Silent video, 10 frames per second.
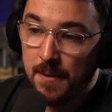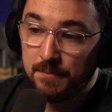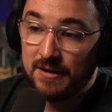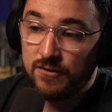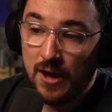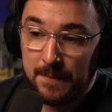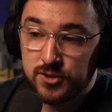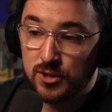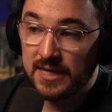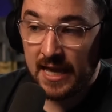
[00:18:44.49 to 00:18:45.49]
But if you
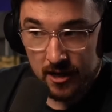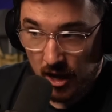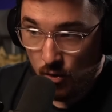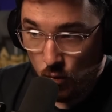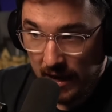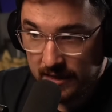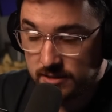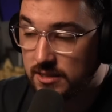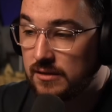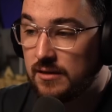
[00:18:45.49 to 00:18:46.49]
absolutely cannot
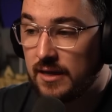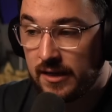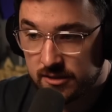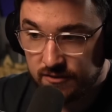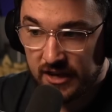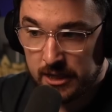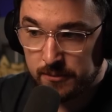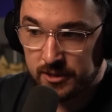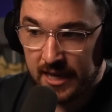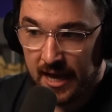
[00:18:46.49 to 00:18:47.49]
wait, it is
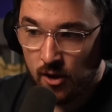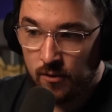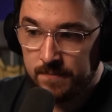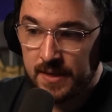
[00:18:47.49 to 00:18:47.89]
available now